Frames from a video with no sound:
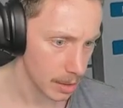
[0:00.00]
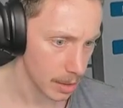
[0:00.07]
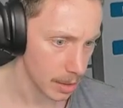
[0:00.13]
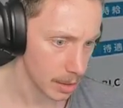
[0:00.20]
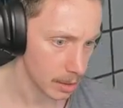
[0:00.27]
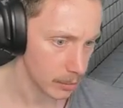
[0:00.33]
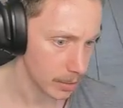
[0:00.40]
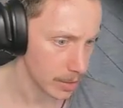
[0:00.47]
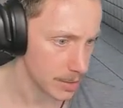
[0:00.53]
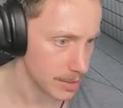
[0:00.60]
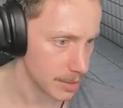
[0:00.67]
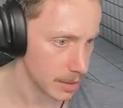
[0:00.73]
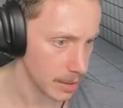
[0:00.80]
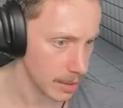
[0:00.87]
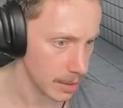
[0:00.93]
I don't really
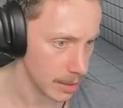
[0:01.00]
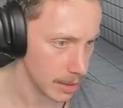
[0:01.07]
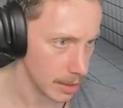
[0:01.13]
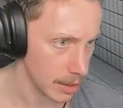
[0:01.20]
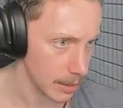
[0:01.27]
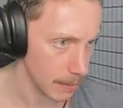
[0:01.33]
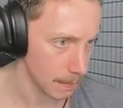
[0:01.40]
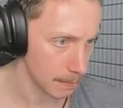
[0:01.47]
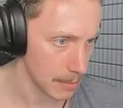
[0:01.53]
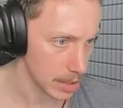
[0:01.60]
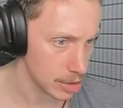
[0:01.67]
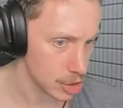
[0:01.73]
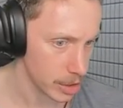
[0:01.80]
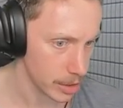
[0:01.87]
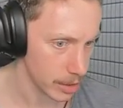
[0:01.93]
see
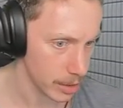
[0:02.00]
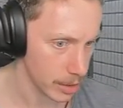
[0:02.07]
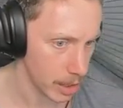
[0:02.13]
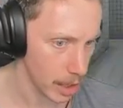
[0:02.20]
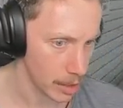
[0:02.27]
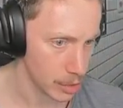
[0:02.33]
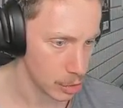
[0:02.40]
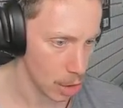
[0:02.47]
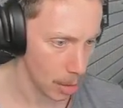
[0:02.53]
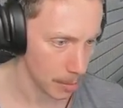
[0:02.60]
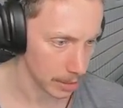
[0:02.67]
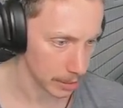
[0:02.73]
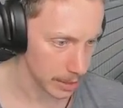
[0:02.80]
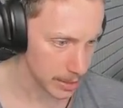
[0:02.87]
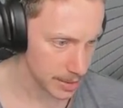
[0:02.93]
much here
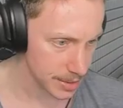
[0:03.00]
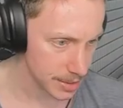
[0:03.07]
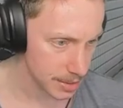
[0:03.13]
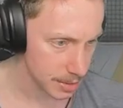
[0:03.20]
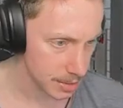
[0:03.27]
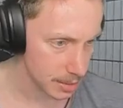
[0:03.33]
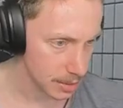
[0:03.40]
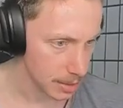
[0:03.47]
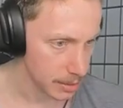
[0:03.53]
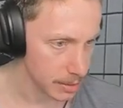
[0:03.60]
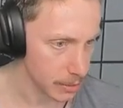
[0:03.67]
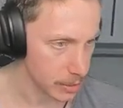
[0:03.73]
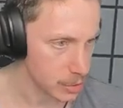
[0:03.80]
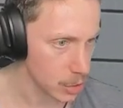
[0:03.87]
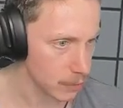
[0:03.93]
anomalous.
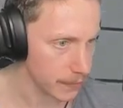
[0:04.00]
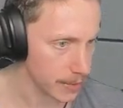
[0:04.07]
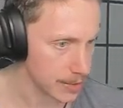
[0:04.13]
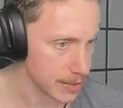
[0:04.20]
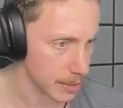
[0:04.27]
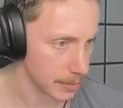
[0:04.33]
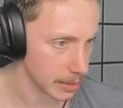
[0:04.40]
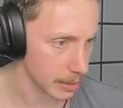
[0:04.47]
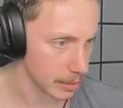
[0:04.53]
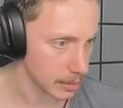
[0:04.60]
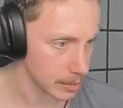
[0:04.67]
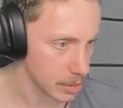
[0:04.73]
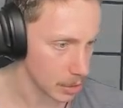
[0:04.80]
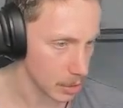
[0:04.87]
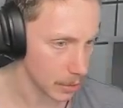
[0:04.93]
There are two vents up here.
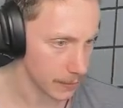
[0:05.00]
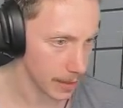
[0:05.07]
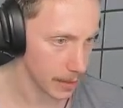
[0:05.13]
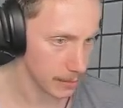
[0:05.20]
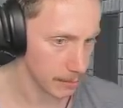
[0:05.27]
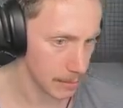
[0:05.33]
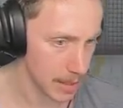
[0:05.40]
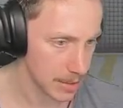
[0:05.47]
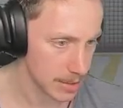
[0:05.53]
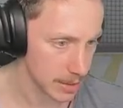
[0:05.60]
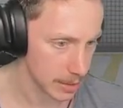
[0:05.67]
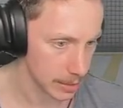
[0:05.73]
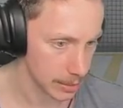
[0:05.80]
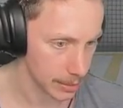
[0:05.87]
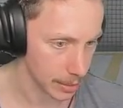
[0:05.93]
Don't know if that means
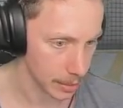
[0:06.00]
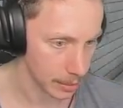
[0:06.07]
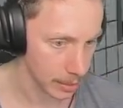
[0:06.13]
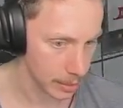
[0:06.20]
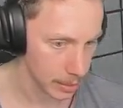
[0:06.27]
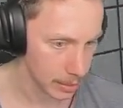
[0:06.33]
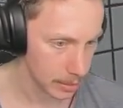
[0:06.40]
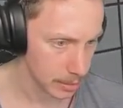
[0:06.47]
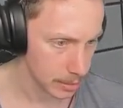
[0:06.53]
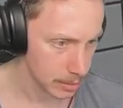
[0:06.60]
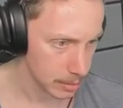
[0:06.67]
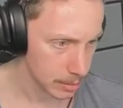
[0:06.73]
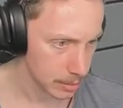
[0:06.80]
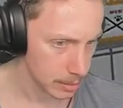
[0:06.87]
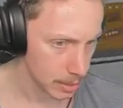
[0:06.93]
anything.
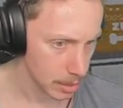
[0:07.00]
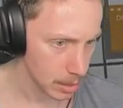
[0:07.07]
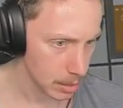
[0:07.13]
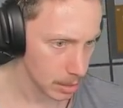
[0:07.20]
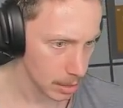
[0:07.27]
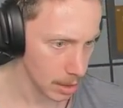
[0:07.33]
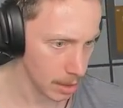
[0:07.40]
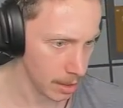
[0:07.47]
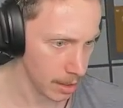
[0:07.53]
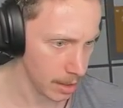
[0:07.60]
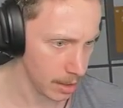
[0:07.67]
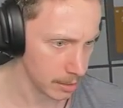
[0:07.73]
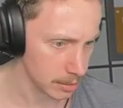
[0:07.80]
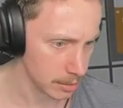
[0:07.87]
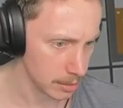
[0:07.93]

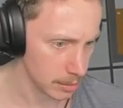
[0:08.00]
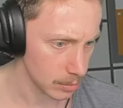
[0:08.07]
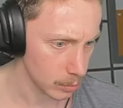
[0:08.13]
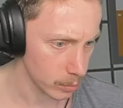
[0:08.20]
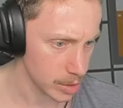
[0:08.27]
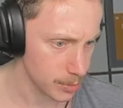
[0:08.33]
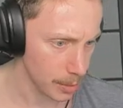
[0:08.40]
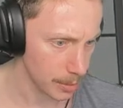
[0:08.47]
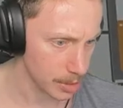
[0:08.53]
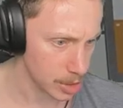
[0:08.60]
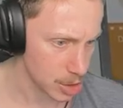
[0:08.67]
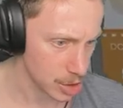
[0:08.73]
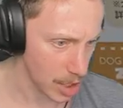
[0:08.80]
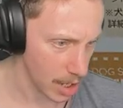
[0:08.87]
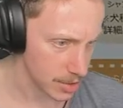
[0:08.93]
Uh, we should probably
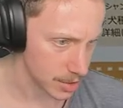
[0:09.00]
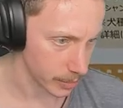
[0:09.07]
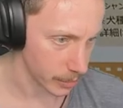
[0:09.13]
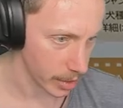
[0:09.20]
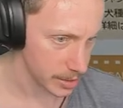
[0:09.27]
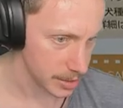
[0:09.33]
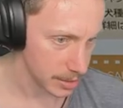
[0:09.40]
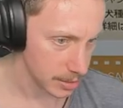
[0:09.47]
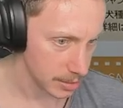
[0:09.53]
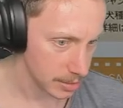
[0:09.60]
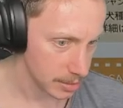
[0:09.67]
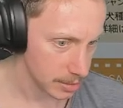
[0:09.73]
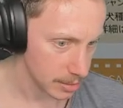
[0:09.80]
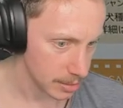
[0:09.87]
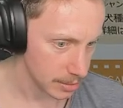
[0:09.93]
just chance it, right?
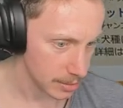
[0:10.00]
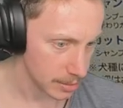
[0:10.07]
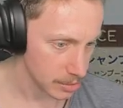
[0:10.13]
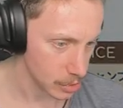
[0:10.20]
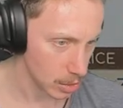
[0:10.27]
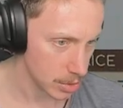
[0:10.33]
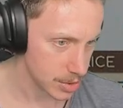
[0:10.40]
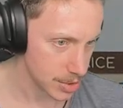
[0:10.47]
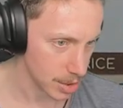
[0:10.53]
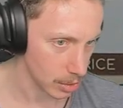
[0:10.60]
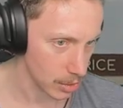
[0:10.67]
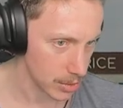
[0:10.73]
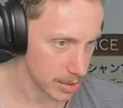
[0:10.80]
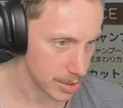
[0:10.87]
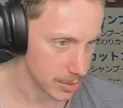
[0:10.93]
Dog
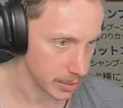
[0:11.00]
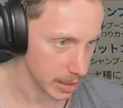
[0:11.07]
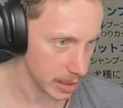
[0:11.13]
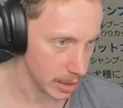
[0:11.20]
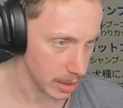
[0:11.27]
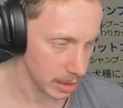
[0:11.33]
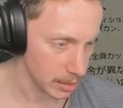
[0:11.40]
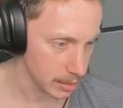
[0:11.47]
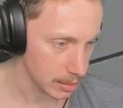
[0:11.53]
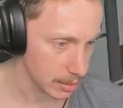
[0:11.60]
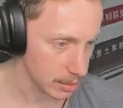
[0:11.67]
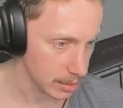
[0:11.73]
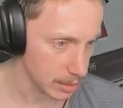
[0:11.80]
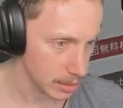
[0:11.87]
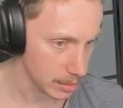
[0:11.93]
Salon Zui?
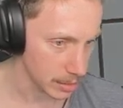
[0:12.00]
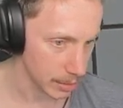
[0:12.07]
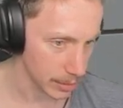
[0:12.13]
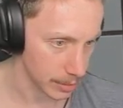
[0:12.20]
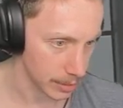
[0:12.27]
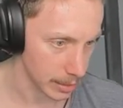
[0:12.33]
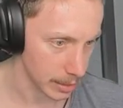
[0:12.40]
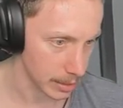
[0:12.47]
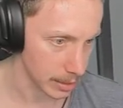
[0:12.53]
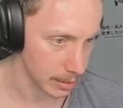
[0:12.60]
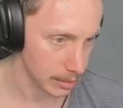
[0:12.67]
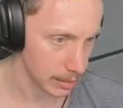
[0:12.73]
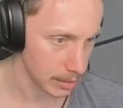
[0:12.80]
Nothing there.